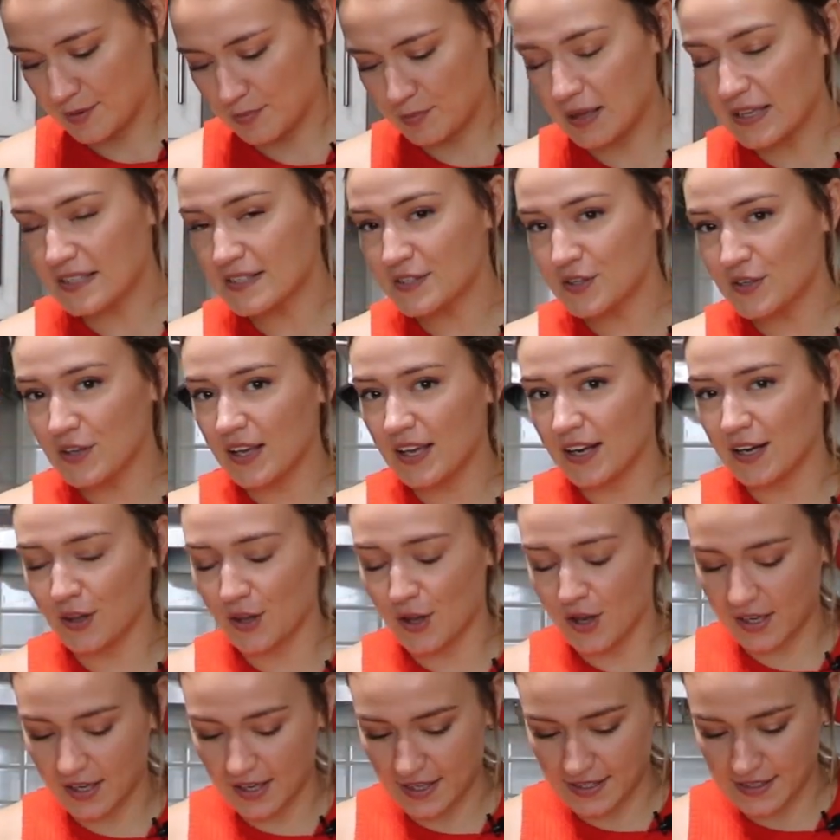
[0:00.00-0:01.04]
Plus, you can get a
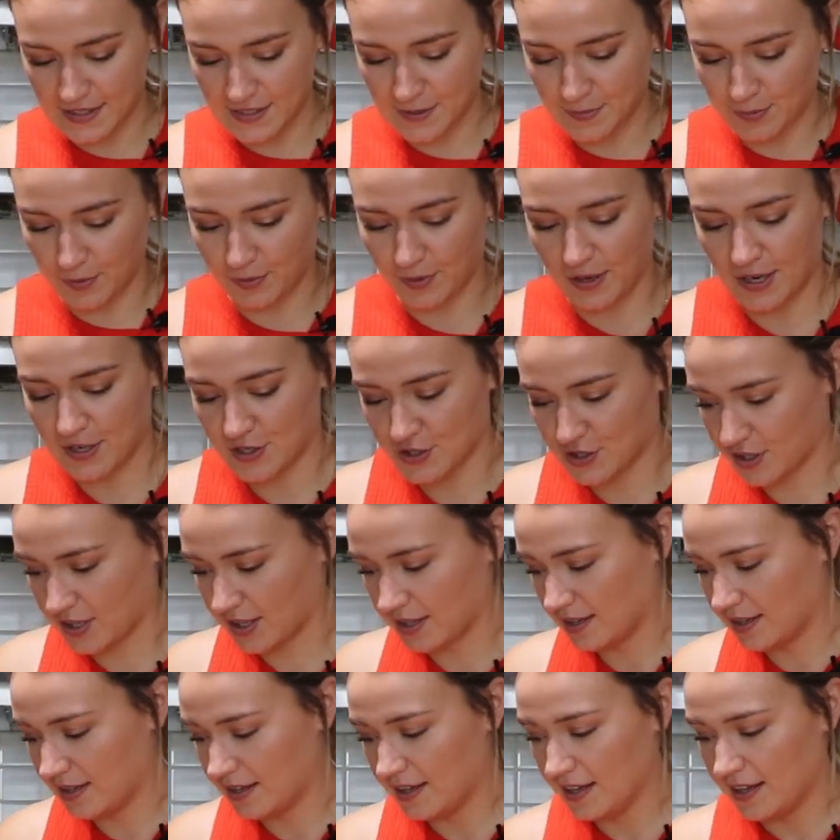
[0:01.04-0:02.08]
lot of
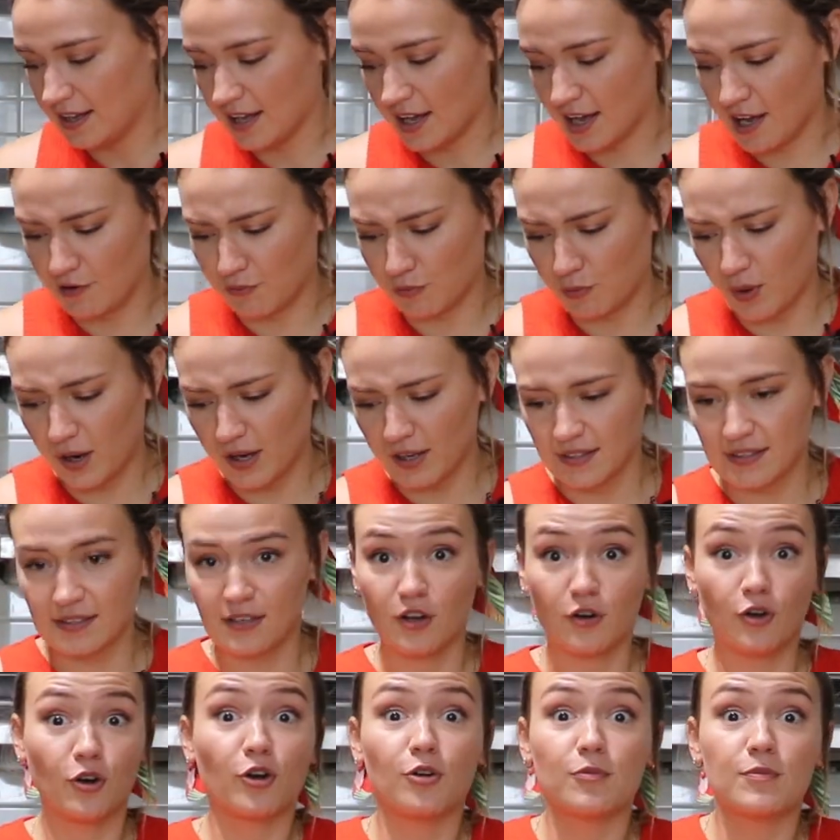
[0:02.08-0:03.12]
inspiration of what
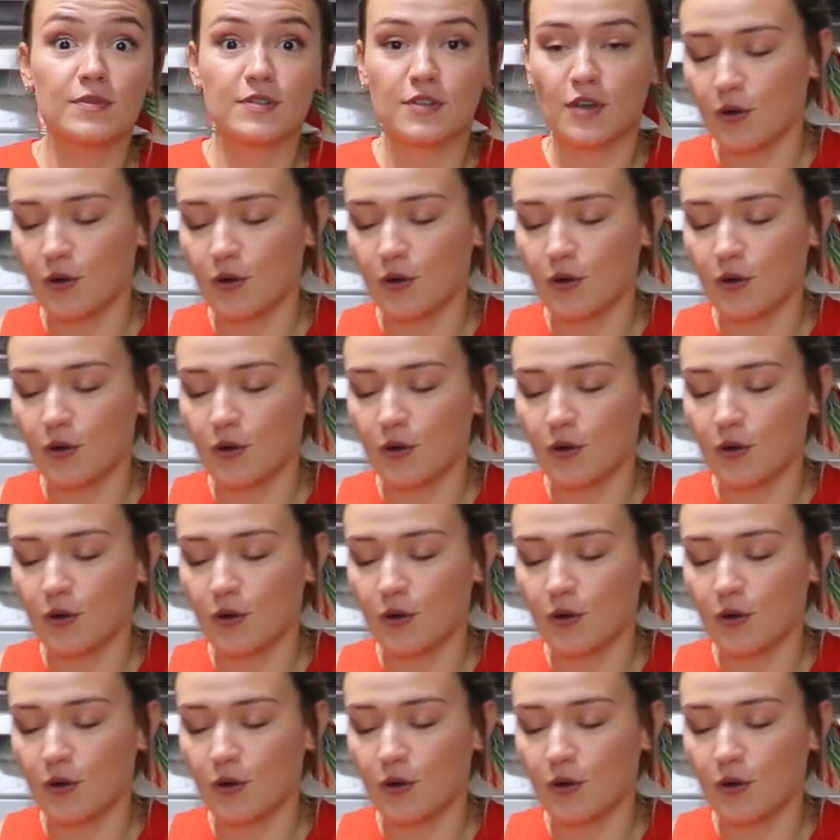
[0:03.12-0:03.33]
herbs